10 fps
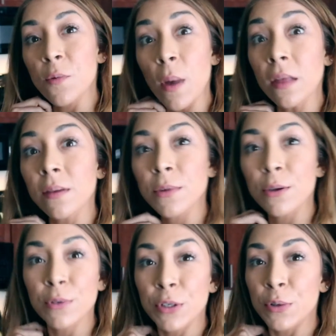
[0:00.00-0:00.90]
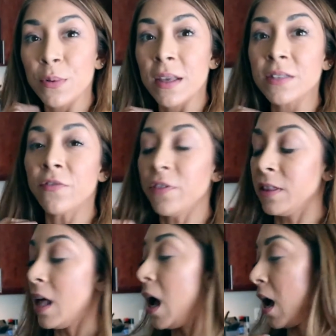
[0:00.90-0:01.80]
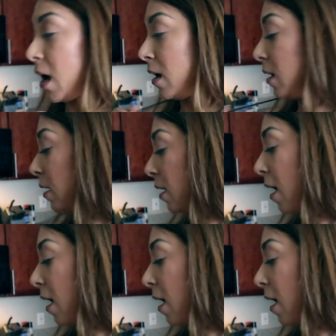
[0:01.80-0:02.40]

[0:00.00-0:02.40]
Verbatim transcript: welcome you to this vlog.